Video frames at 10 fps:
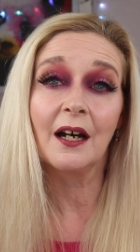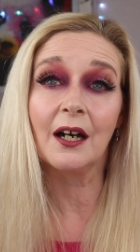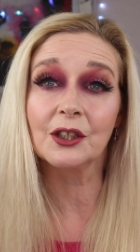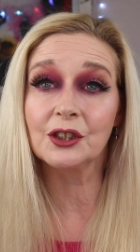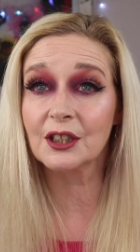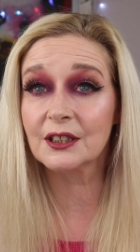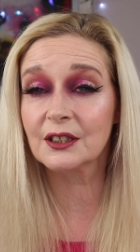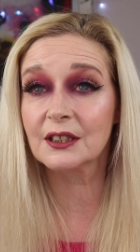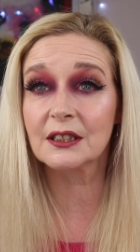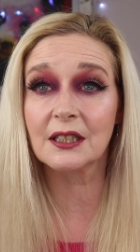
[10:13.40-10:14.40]
are
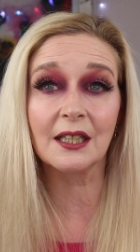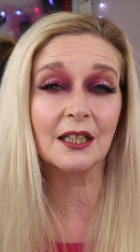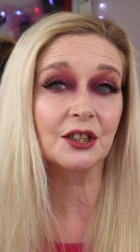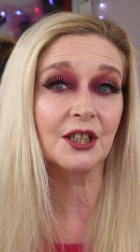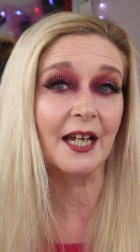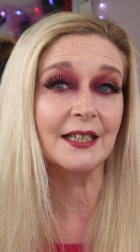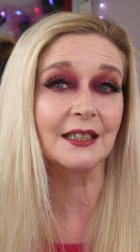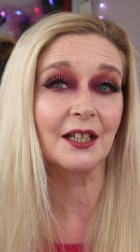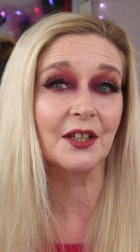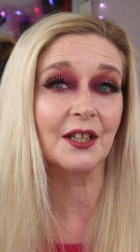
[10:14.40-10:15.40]
just stunning shades
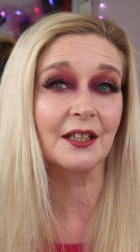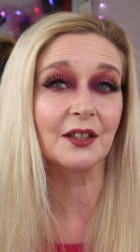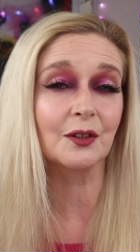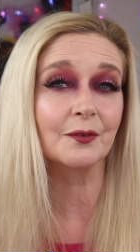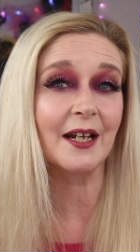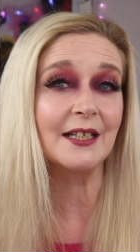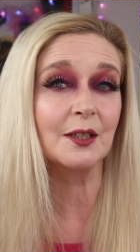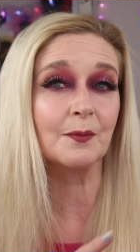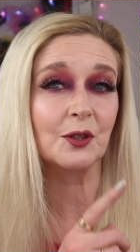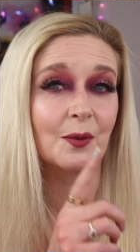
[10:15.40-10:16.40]
and I think the
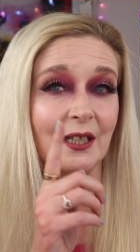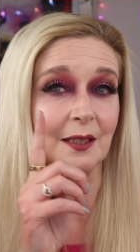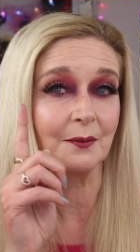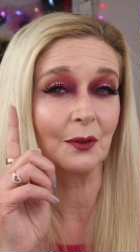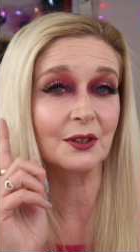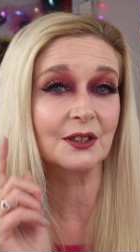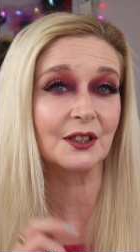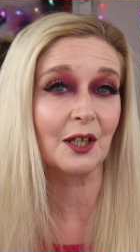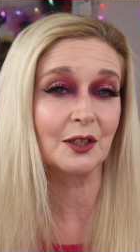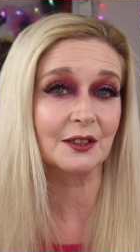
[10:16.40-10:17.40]
gradient between them looks
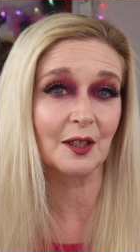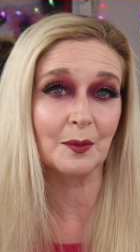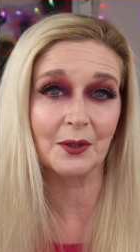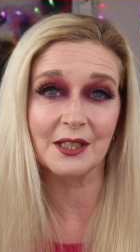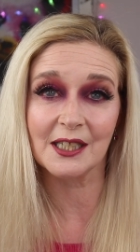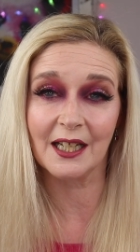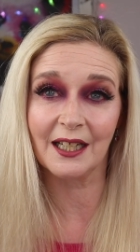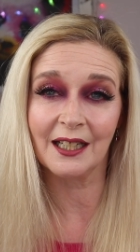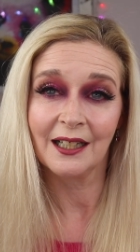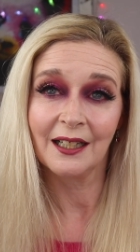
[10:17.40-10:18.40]
so so
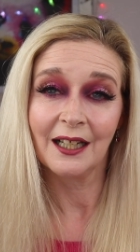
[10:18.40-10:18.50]
pretty